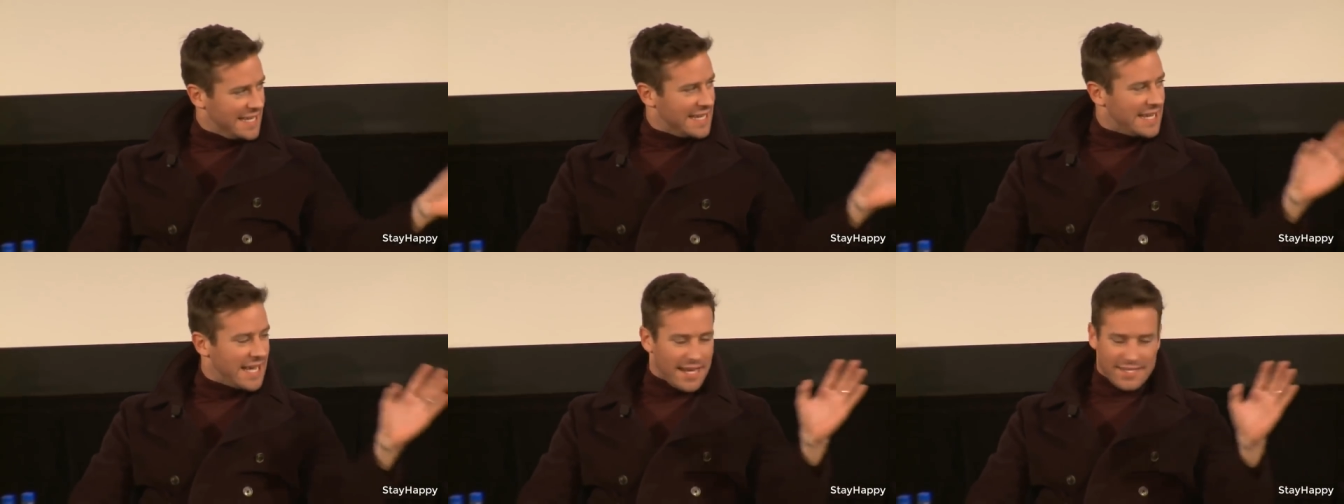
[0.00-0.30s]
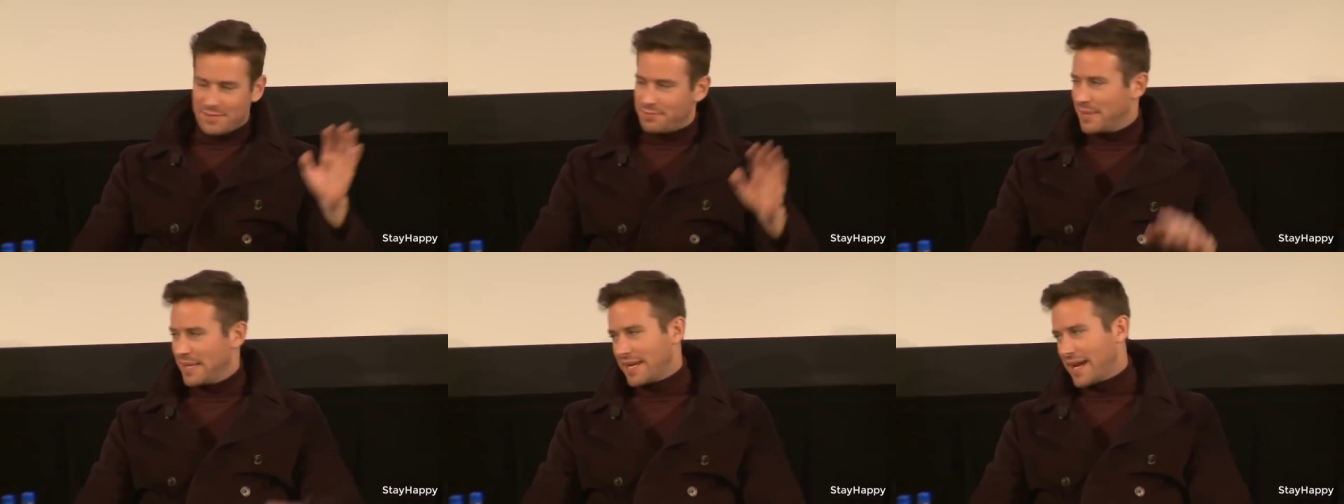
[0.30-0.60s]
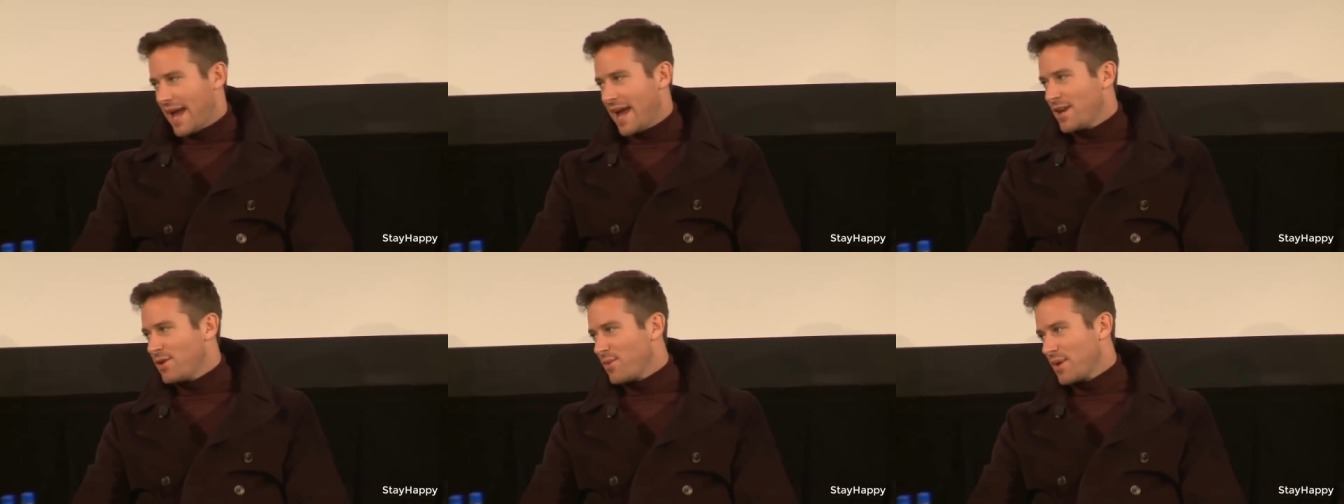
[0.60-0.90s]
he got to
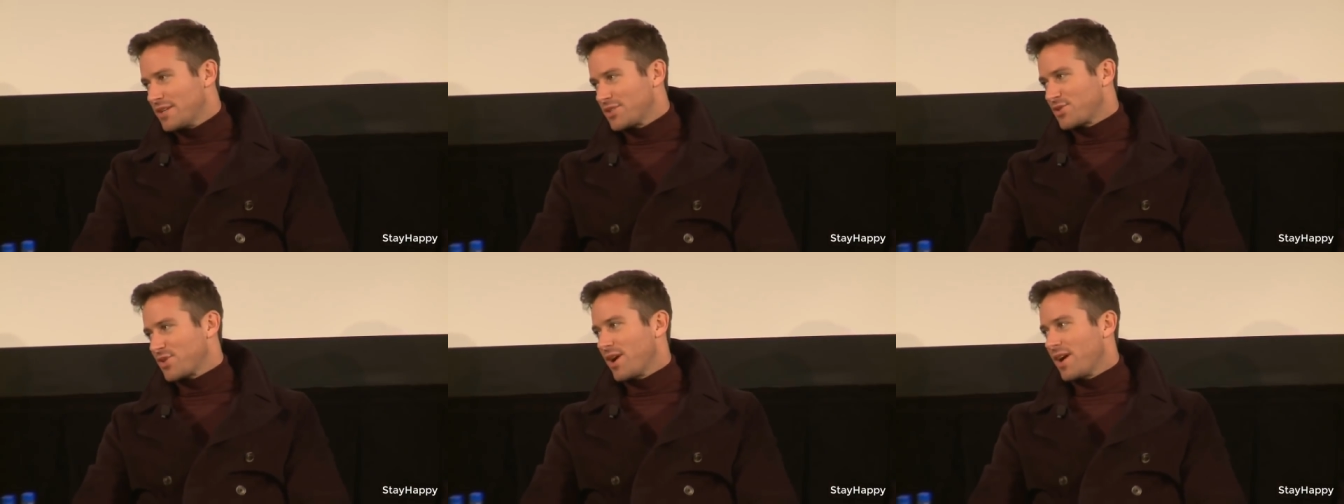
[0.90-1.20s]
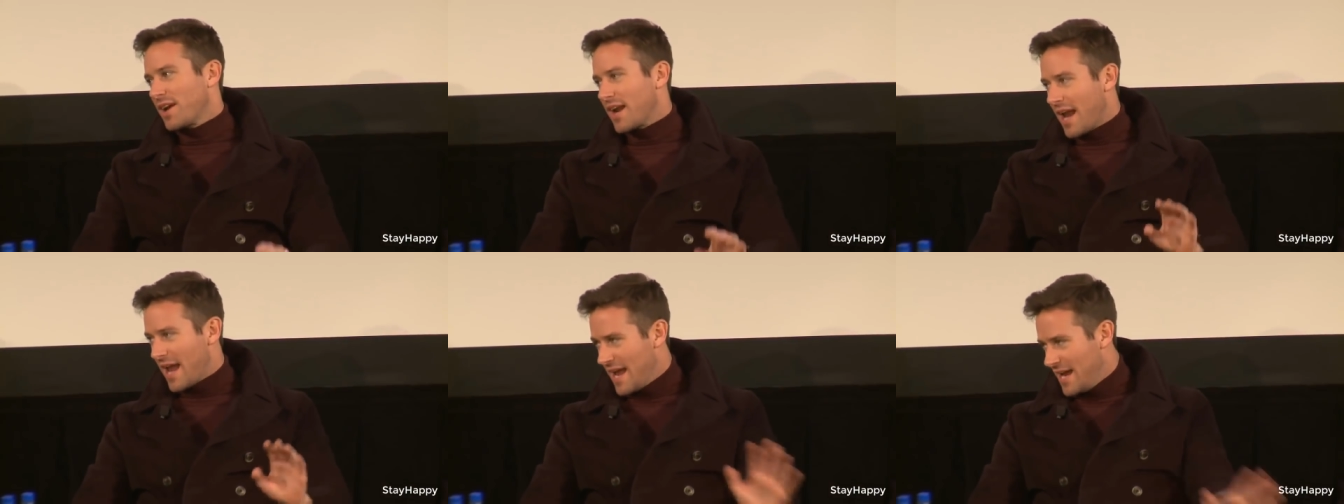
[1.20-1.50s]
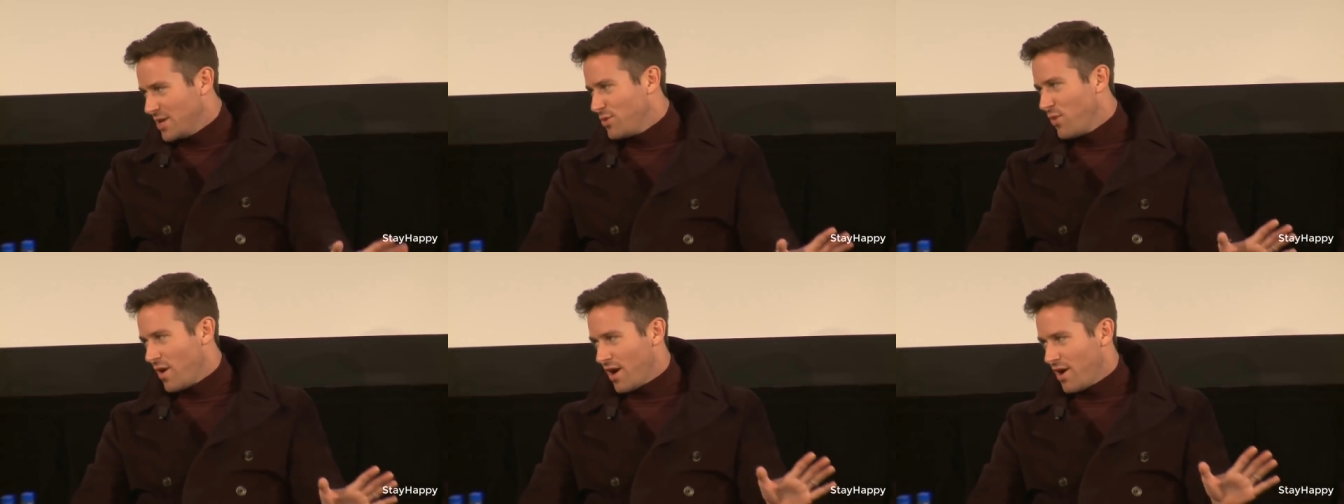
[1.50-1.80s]
pick any restaurant
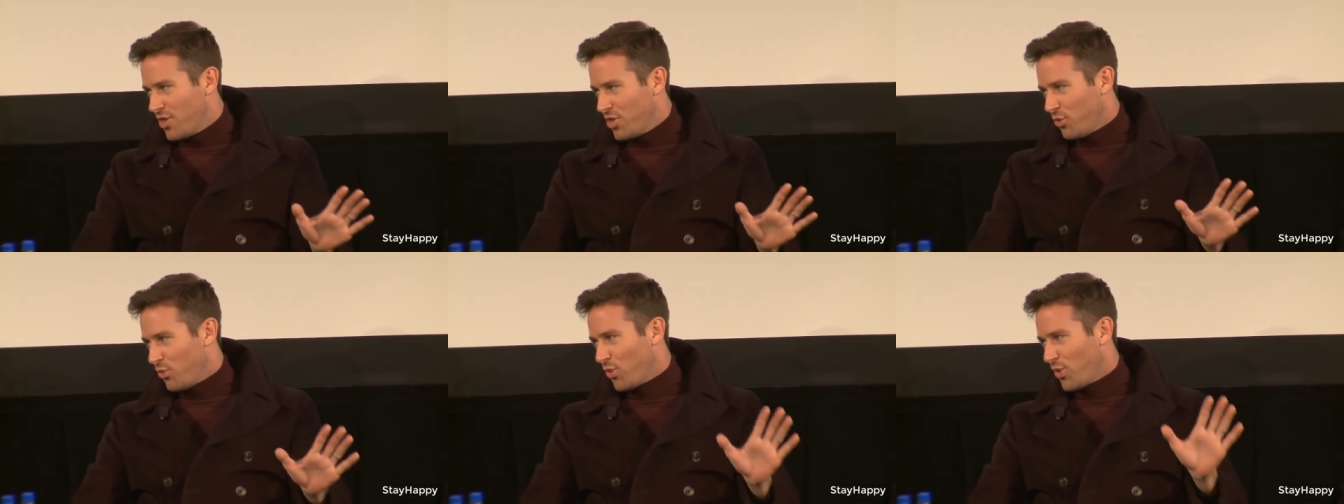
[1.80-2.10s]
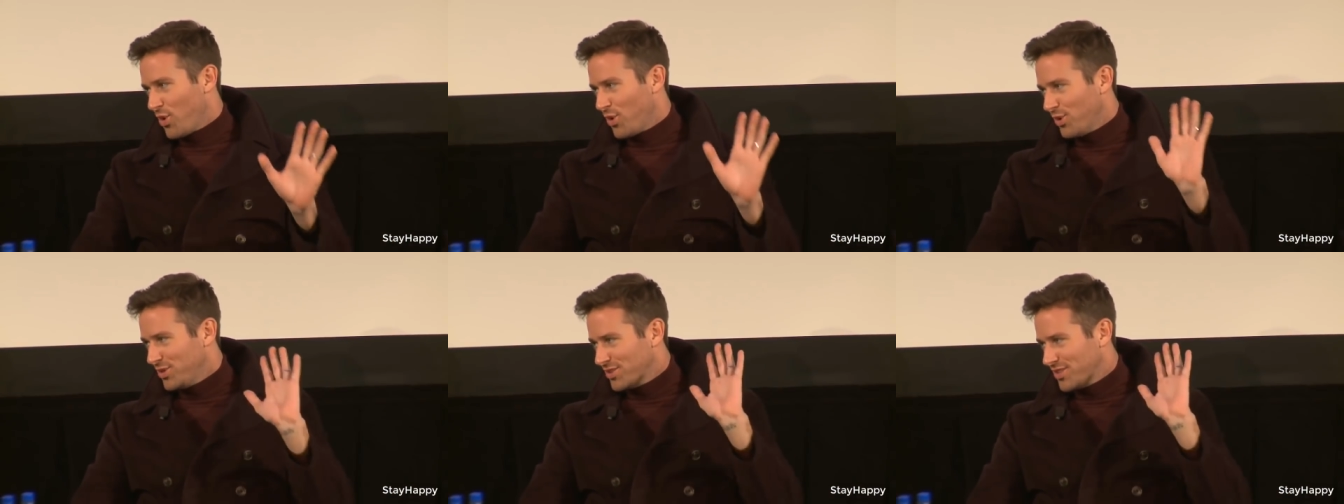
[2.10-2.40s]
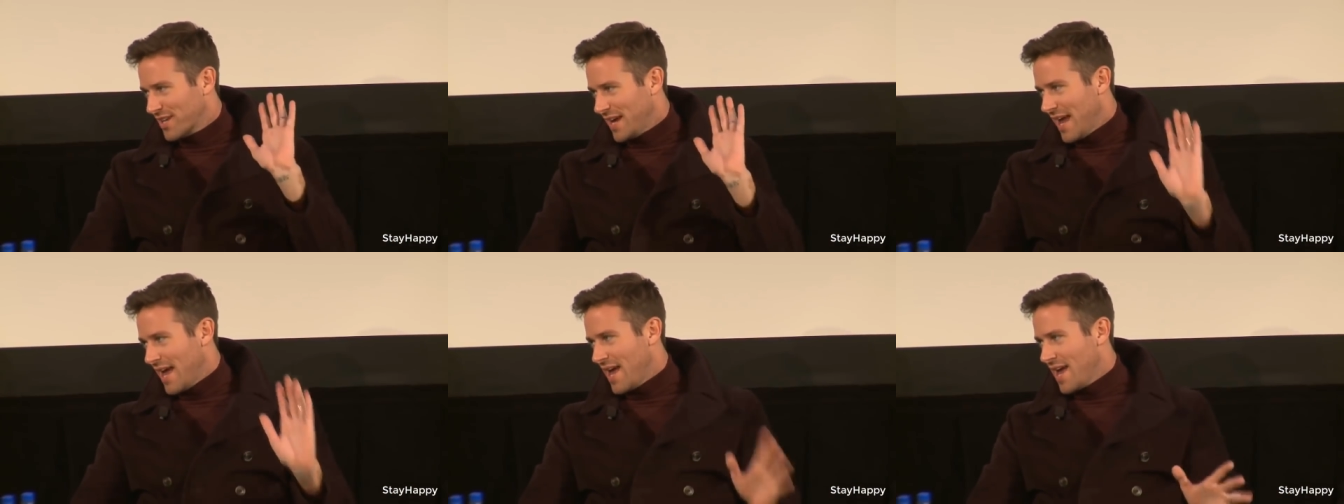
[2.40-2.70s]
anywhere in the world